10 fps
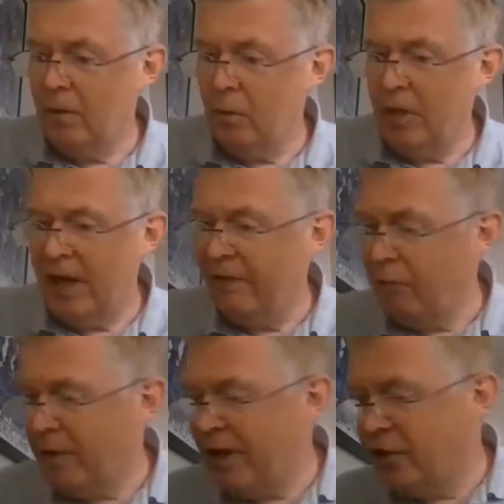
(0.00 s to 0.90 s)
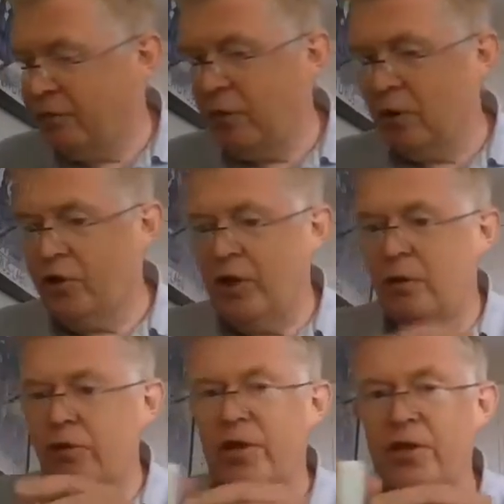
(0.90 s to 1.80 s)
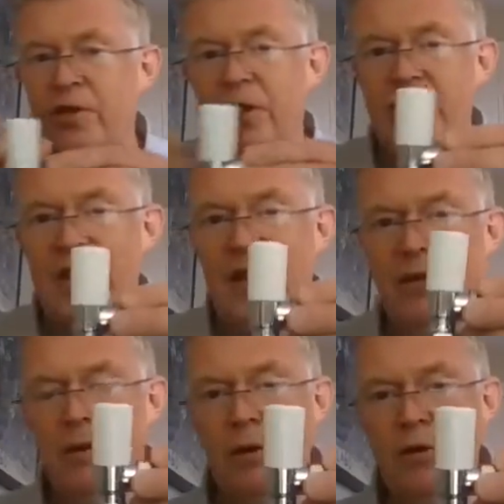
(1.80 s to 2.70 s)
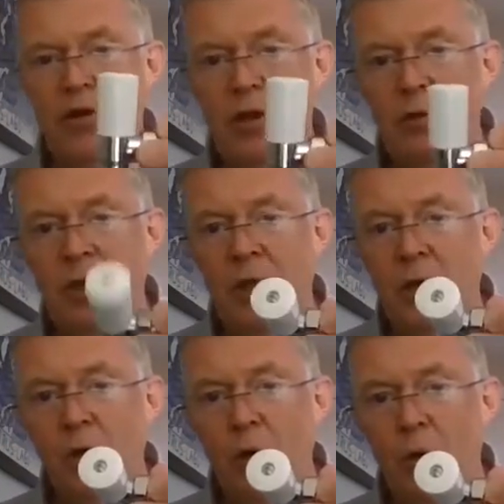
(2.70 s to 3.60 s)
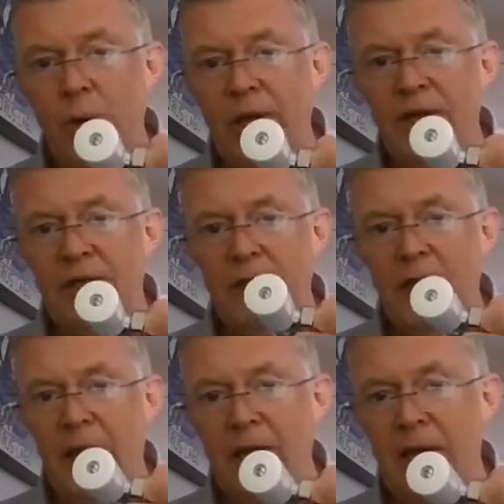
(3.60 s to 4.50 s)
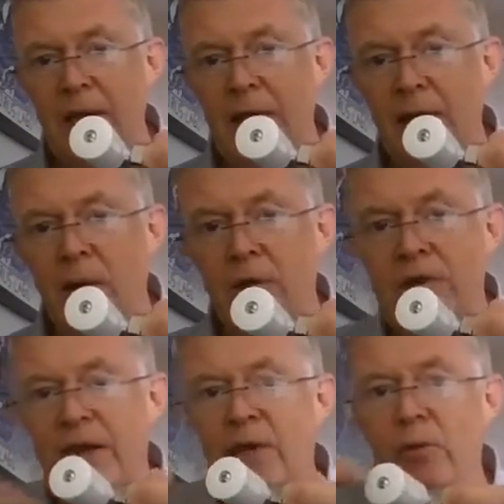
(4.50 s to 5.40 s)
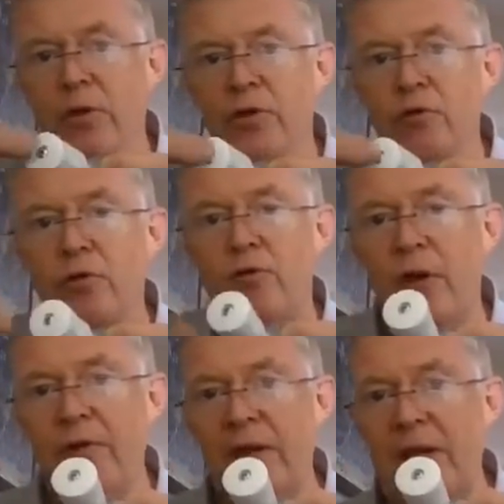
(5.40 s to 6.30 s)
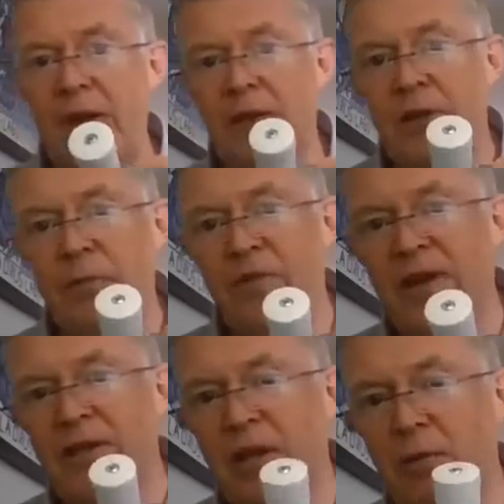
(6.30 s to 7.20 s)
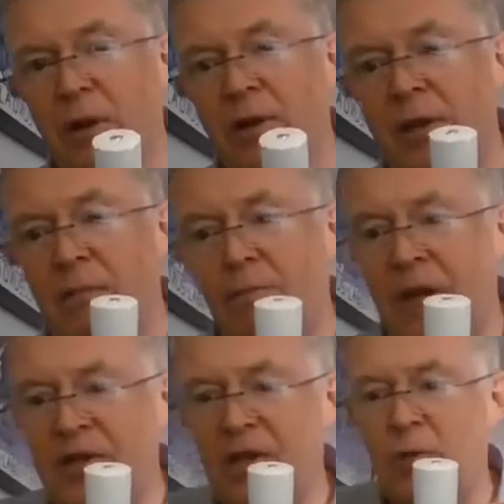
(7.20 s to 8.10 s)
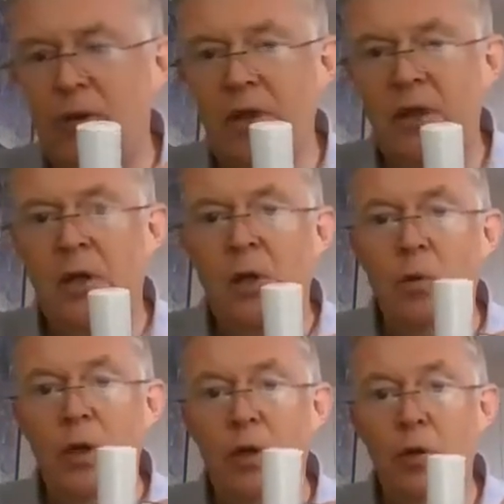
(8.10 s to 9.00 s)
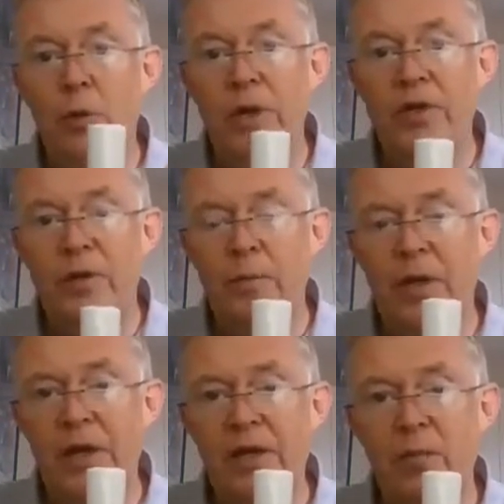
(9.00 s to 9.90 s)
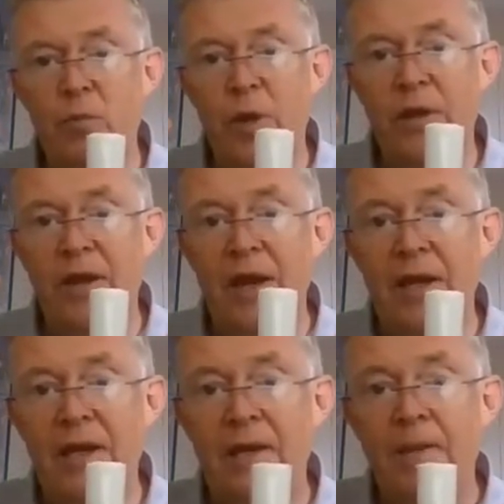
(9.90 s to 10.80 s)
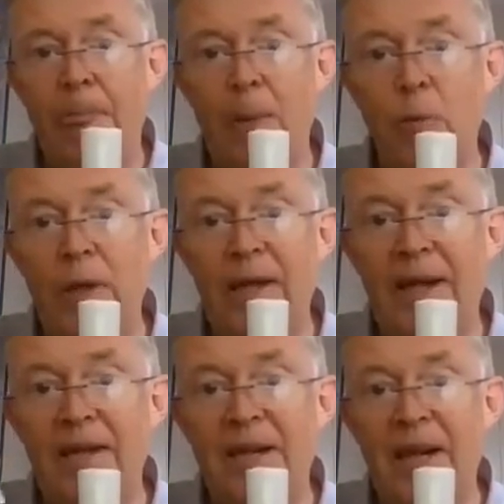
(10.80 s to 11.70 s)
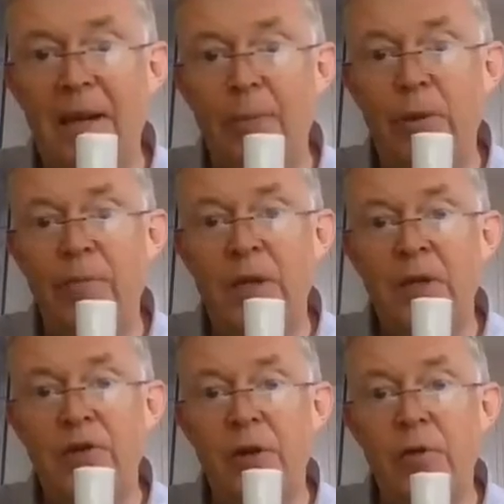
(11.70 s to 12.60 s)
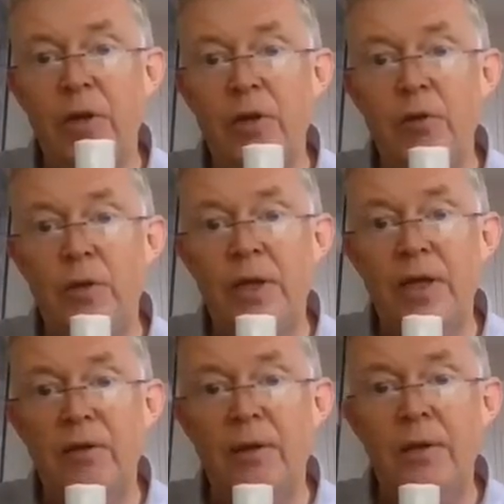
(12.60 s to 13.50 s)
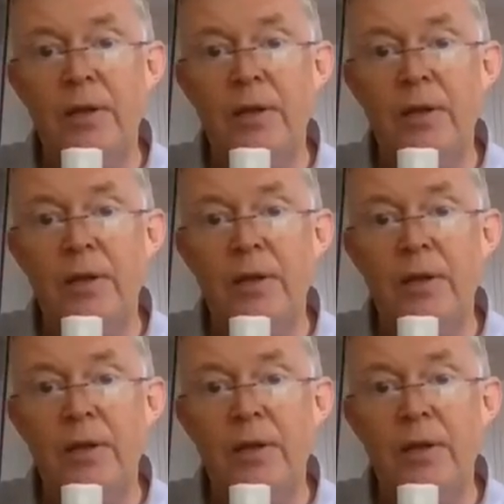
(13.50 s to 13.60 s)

We have a range of lock shields. This is our standard lock shield, always, and it locks down with a screwdriver here to prevent anyone messing with it. We always supply them with a wheel head cap so that you can,